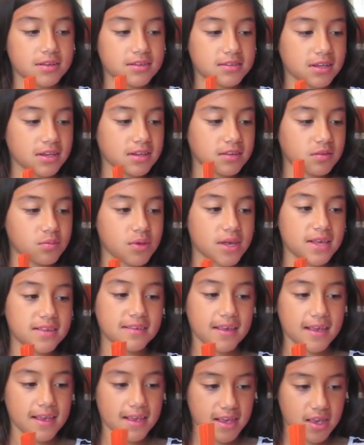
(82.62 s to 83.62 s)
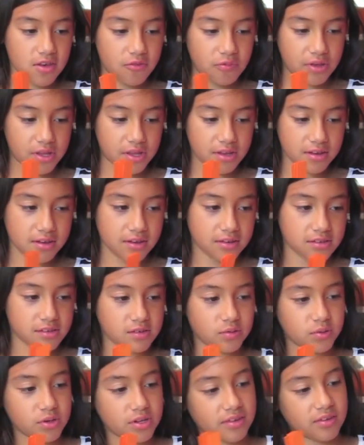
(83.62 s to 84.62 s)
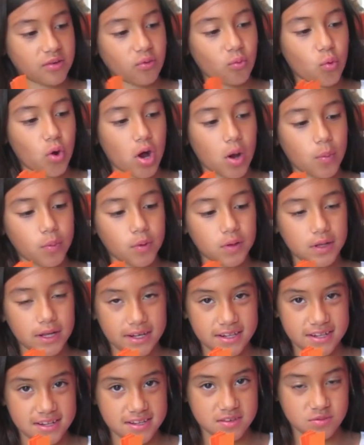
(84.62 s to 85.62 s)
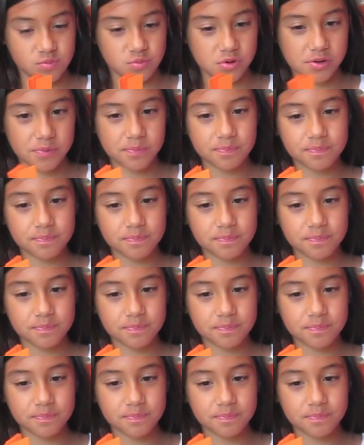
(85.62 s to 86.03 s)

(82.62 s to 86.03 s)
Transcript: 6 makes it even, so it doesn't wobble like this one.